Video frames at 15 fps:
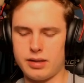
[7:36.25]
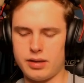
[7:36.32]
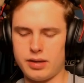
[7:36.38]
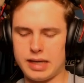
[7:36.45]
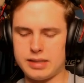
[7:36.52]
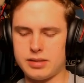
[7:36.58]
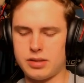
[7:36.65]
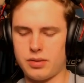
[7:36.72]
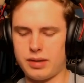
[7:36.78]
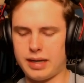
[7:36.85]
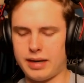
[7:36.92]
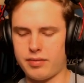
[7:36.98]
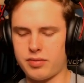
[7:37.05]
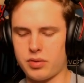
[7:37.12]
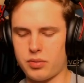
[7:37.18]
You guys don't
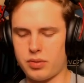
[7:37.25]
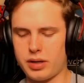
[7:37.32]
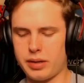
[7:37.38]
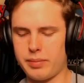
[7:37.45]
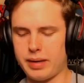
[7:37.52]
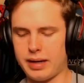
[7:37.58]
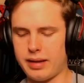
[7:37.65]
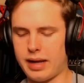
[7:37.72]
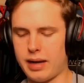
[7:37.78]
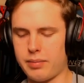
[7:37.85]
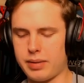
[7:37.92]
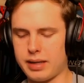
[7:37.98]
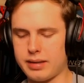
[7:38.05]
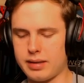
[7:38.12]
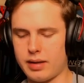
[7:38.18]
have to worry about that
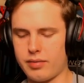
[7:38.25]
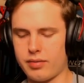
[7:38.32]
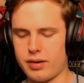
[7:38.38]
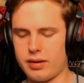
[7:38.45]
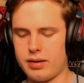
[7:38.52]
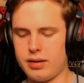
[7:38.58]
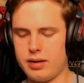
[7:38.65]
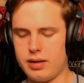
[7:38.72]
being different.